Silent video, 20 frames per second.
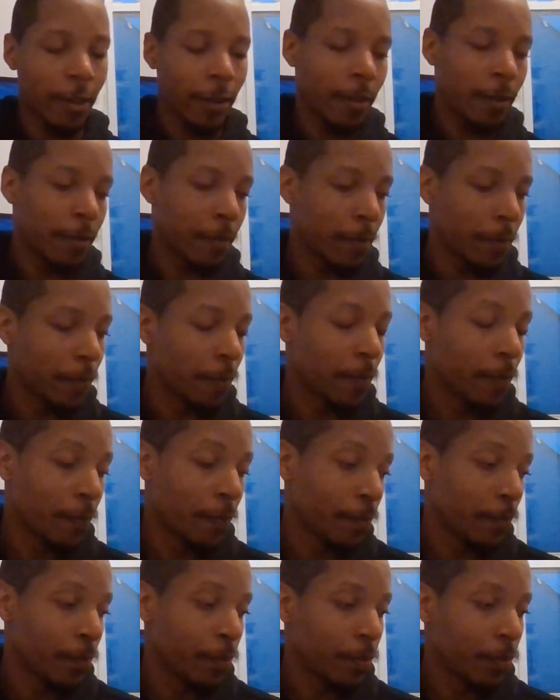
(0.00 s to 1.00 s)
Um,
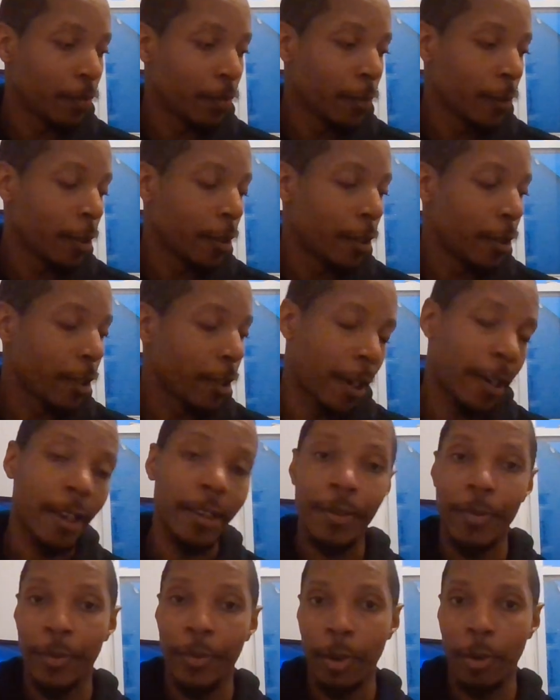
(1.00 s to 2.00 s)
I
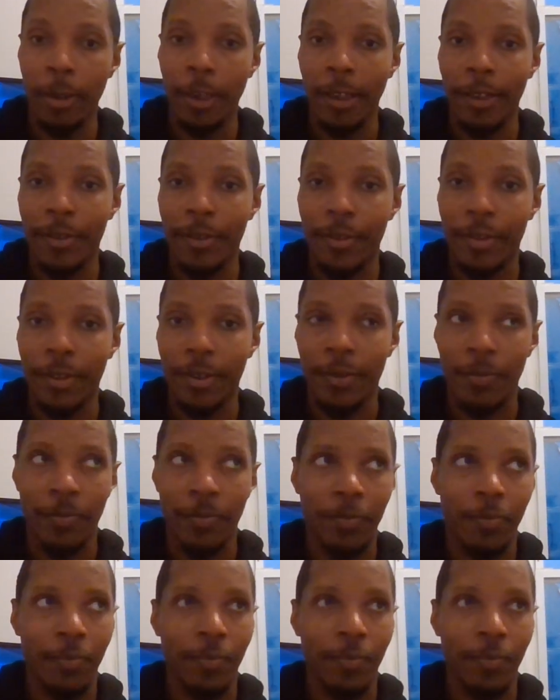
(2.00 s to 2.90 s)
got some thoughts